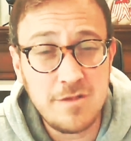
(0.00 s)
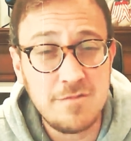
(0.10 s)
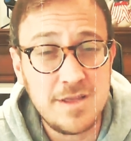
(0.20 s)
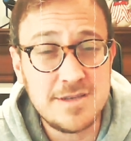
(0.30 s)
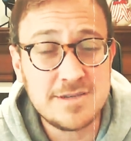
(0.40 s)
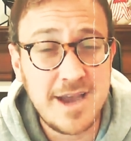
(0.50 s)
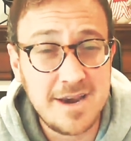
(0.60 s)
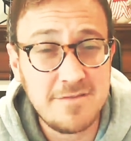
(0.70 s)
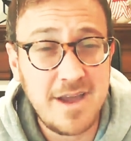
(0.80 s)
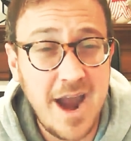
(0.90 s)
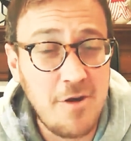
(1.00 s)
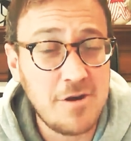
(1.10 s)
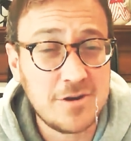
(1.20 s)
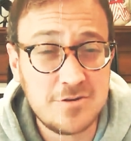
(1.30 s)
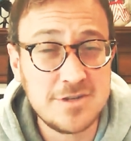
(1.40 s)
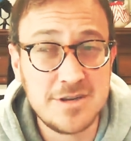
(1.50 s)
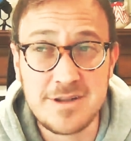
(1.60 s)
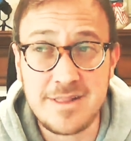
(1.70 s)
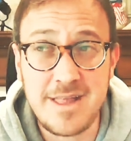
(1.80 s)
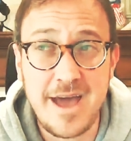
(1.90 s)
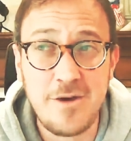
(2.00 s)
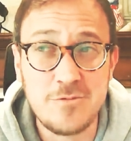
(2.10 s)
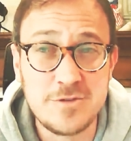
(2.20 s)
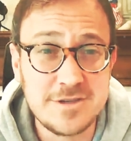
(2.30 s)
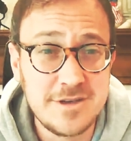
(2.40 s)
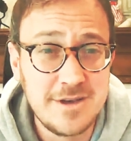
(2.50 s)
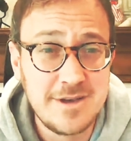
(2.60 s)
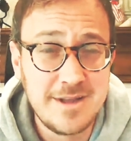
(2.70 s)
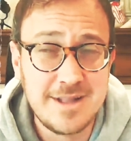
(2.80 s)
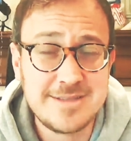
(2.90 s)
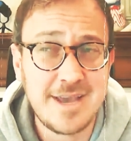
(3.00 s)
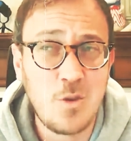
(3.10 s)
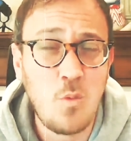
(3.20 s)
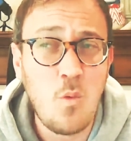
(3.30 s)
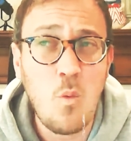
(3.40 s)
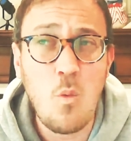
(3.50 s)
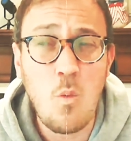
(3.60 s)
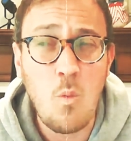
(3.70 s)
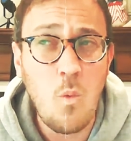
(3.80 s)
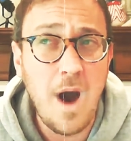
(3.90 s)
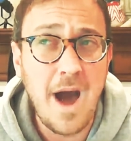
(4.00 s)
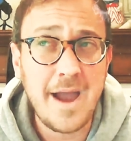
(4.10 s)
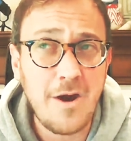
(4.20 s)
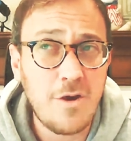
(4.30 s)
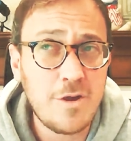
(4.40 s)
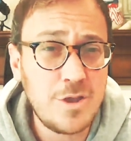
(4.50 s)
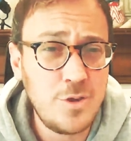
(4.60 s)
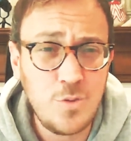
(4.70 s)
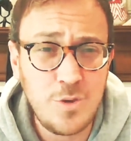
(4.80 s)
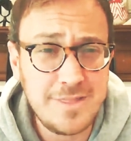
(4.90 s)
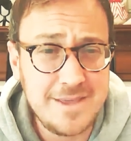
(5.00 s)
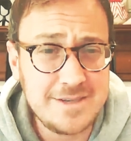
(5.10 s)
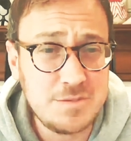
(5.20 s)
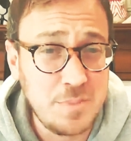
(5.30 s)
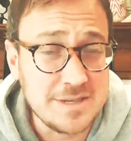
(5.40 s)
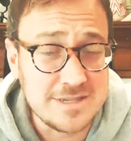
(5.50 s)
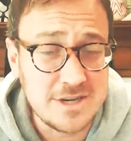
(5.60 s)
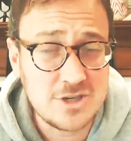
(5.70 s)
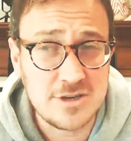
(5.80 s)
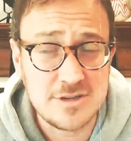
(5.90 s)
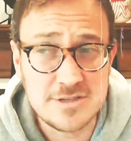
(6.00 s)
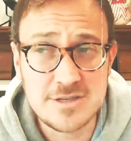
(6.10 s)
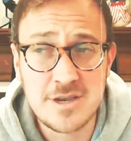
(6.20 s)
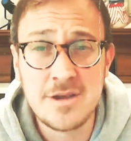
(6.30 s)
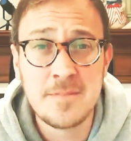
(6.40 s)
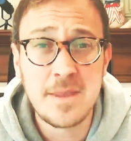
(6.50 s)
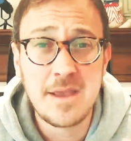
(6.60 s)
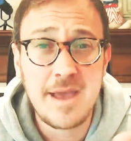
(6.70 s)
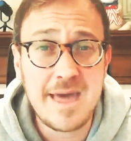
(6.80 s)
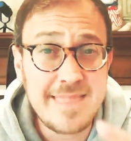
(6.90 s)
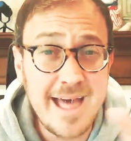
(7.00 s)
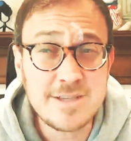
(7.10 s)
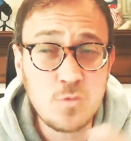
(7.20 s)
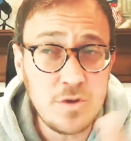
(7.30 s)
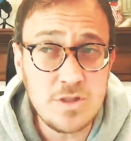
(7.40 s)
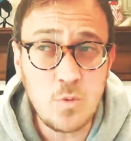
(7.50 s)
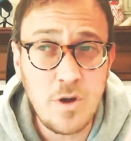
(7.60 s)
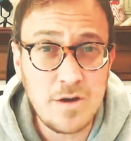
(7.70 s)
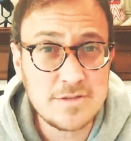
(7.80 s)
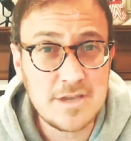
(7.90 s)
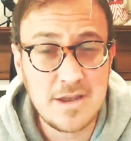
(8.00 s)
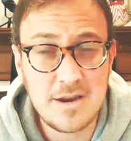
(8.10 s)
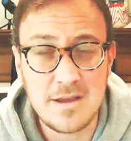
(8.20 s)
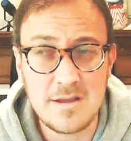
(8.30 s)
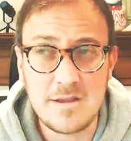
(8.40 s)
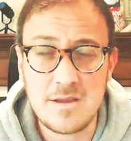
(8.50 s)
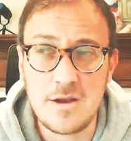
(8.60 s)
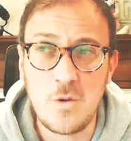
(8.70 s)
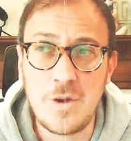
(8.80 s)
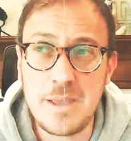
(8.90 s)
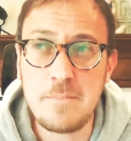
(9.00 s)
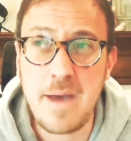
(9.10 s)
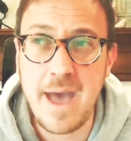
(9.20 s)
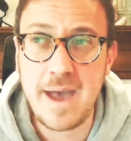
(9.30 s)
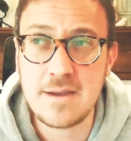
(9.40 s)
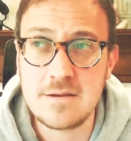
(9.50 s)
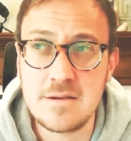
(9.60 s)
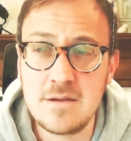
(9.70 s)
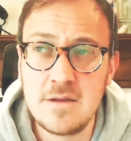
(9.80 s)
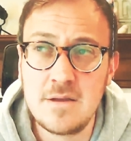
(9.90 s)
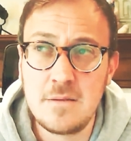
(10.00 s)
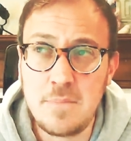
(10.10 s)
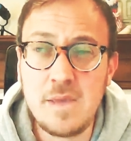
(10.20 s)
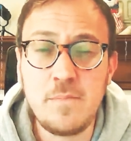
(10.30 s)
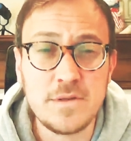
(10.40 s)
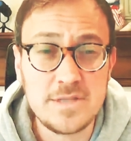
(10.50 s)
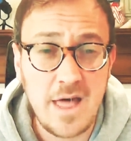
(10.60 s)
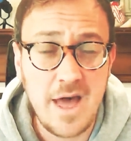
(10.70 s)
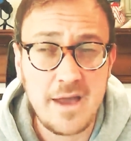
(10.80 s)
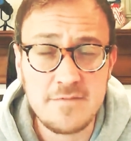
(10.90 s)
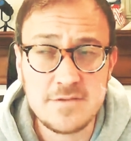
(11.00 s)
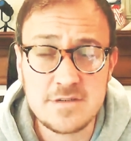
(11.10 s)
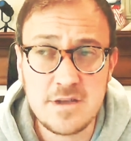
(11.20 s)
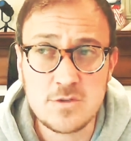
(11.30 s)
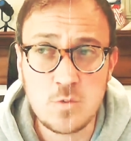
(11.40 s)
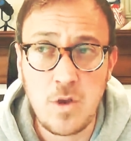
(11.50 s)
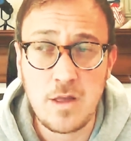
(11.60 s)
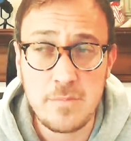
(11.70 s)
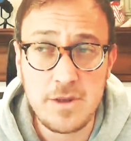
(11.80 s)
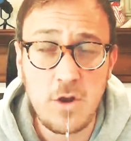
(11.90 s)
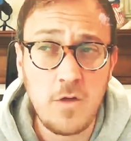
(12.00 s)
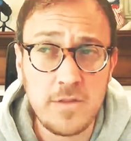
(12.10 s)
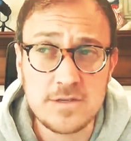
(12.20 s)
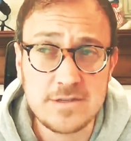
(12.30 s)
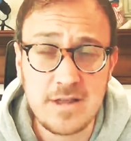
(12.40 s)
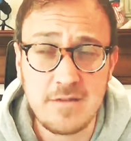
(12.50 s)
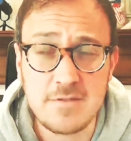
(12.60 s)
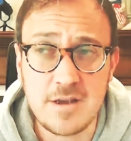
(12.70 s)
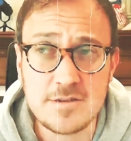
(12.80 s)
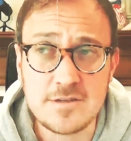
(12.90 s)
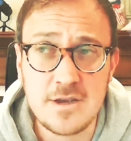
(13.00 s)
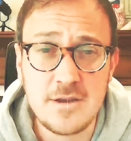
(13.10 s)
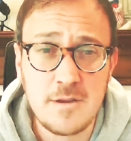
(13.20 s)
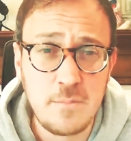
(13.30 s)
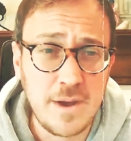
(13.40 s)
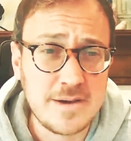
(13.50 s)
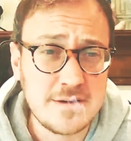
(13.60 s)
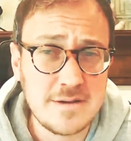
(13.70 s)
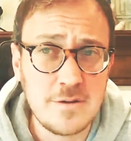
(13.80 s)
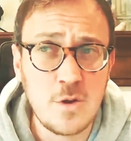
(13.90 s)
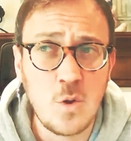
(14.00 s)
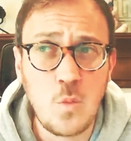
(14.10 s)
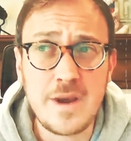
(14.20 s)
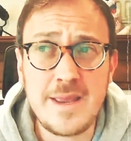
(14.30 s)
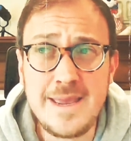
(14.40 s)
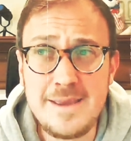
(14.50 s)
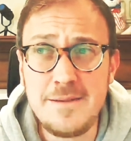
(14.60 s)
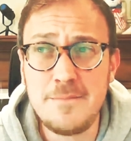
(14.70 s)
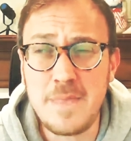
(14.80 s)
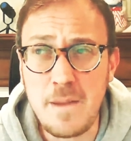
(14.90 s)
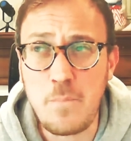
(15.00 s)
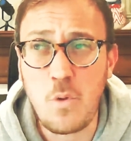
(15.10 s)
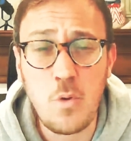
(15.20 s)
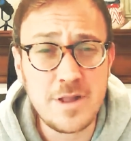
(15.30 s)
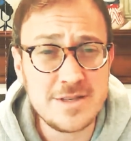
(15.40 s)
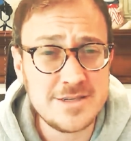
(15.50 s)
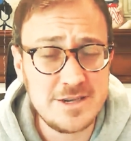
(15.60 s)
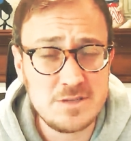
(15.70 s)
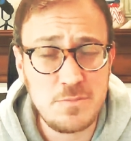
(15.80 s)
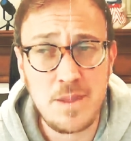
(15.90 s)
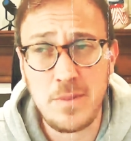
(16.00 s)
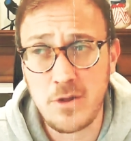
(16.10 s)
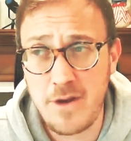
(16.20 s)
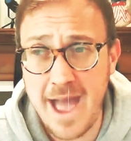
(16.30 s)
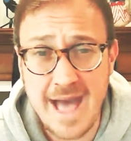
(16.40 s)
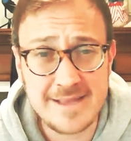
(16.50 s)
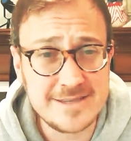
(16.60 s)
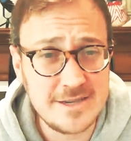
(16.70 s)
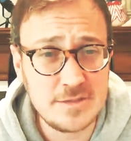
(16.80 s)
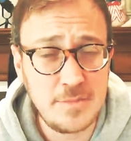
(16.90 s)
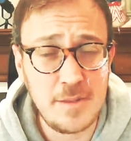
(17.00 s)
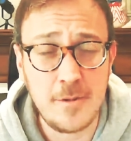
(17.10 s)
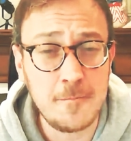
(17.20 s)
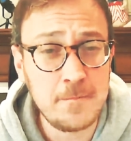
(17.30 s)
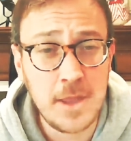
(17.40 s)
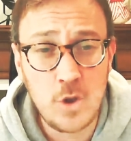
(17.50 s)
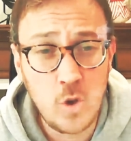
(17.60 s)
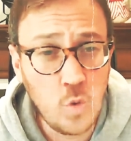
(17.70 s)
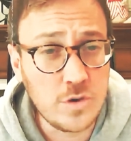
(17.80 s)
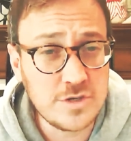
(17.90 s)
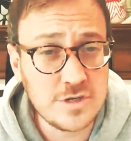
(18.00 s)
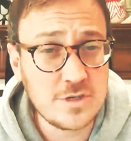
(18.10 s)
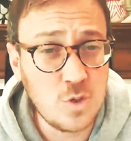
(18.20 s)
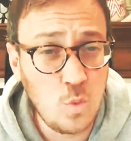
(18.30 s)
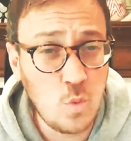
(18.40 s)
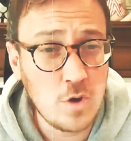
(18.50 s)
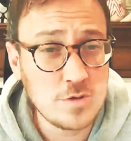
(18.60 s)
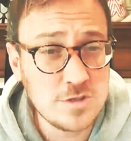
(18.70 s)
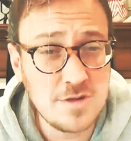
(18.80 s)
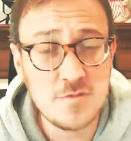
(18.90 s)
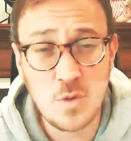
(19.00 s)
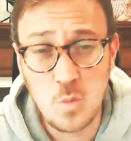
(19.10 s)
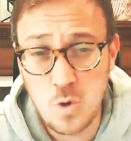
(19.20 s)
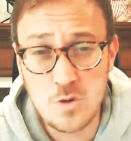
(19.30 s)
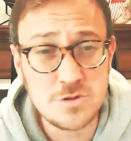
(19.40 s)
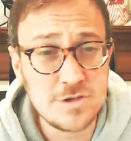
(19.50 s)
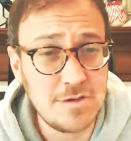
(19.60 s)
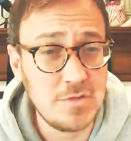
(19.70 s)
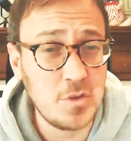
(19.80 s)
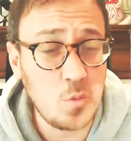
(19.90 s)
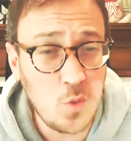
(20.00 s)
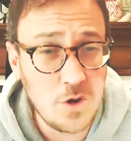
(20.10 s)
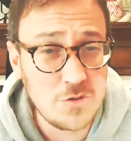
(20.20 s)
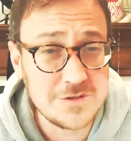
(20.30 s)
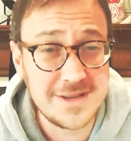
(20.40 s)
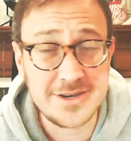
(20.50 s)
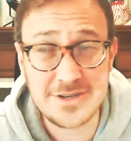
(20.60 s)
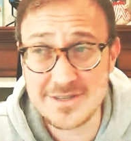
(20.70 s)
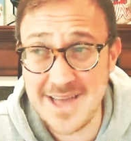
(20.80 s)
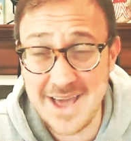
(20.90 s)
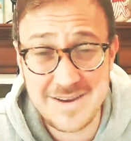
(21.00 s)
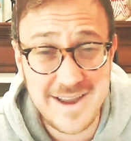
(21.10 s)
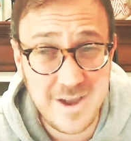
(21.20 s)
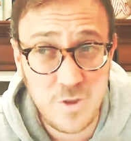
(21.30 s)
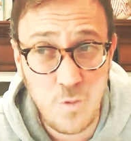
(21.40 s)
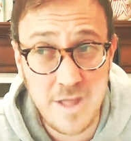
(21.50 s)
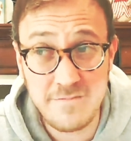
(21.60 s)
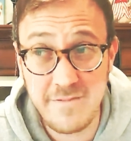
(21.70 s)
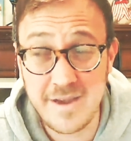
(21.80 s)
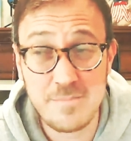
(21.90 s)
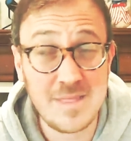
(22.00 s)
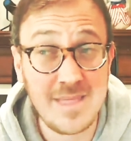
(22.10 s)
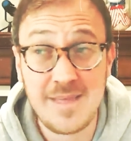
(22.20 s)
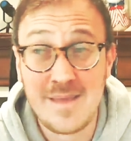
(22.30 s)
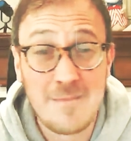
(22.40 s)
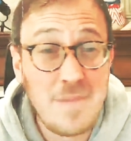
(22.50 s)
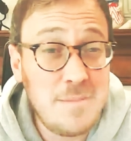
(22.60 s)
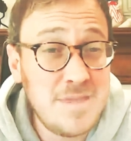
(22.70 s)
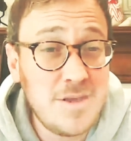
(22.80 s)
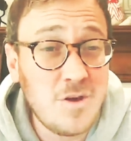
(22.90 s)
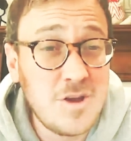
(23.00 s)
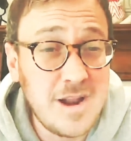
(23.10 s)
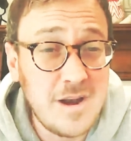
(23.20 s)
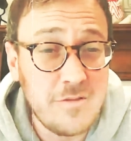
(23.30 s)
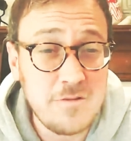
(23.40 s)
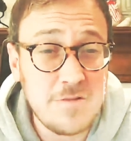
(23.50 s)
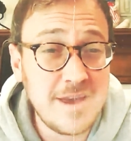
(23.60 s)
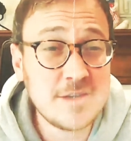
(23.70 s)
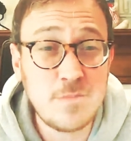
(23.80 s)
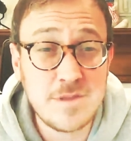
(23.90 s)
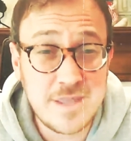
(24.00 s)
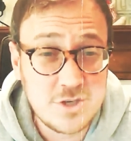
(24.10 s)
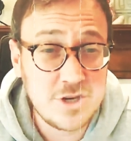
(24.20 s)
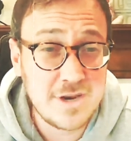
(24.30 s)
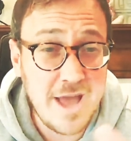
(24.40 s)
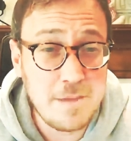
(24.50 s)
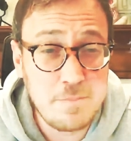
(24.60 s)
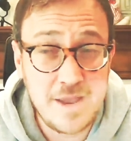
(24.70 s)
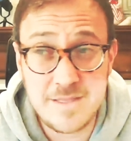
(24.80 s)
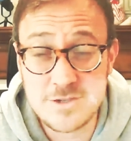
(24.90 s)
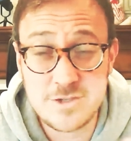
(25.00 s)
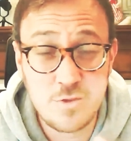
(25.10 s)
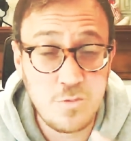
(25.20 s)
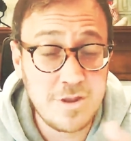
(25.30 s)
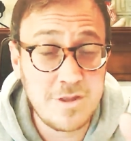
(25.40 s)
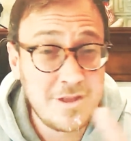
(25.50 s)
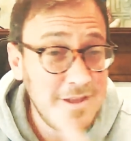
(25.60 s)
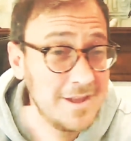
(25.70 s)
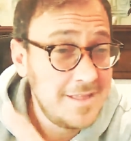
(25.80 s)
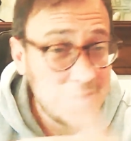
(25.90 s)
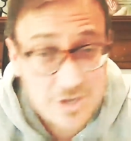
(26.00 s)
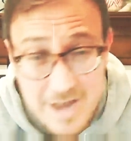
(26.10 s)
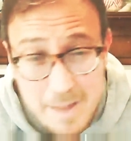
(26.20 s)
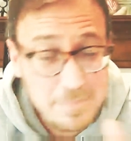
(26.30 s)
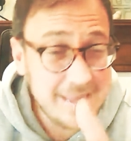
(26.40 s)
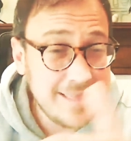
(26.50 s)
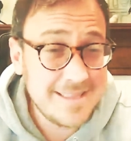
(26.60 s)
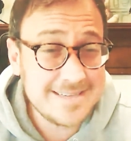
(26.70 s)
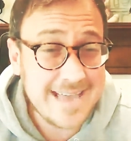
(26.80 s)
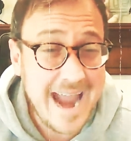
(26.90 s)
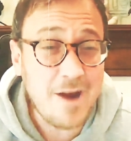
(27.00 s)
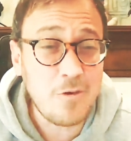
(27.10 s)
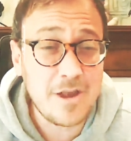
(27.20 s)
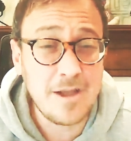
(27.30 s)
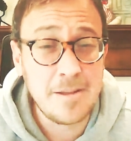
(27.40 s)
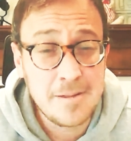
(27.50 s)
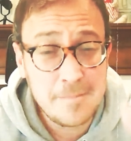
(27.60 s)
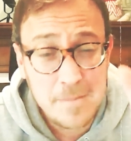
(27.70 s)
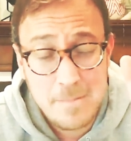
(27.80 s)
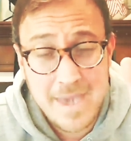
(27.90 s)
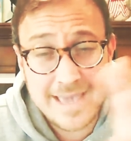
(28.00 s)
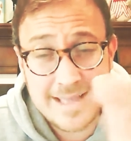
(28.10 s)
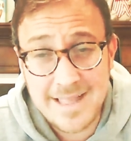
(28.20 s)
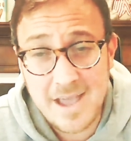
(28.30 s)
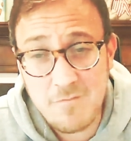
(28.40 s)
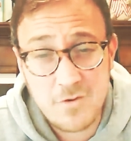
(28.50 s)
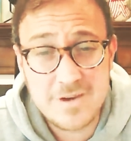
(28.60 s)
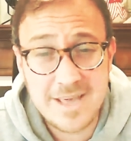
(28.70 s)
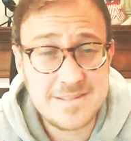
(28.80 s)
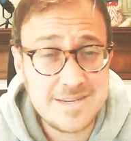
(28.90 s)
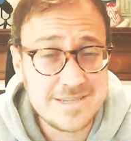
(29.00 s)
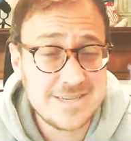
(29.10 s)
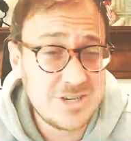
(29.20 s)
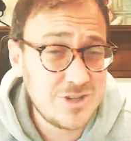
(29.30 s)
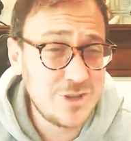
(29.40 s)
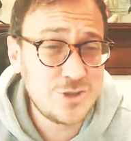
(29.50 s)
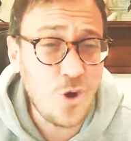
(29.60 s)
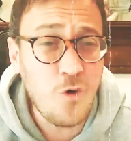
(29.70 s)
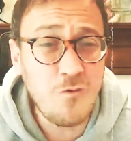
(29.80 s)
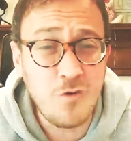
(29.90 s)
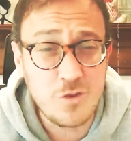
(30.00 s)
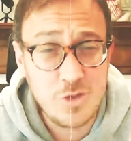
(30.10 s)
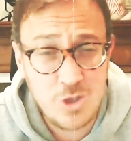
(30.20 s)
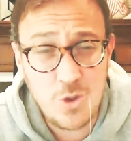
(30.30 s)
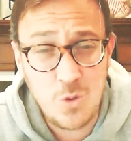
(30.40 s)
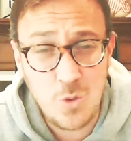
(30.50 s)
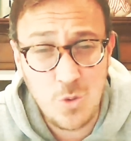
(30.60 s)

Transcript: of these kind of characters and clowns. It's like, why are you in these positions? And that's really where it's gonna, you know, impact people's lives as well. I mean, all this stuff does. But when he appoints these people or has these people who are just the worst of the worst of the worst and just not qualified, I mean, maybe they're good at other things, but they should not be in this arena, should not be in this area making life or death decisions over you,